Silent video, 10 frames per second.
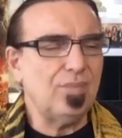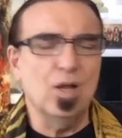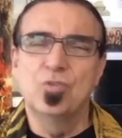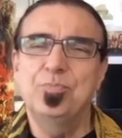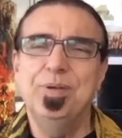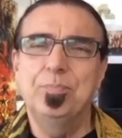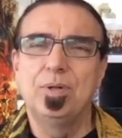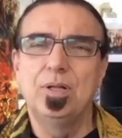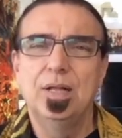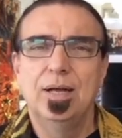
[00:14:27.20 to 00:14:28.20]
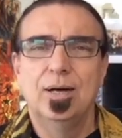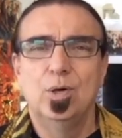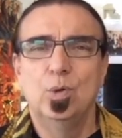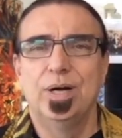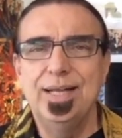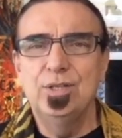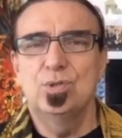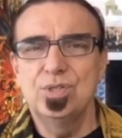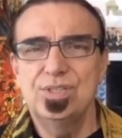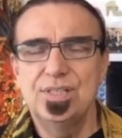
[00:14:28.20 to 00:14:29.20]
of people who are
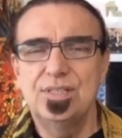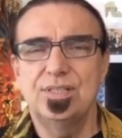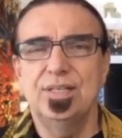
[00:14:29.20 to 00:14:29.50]
interested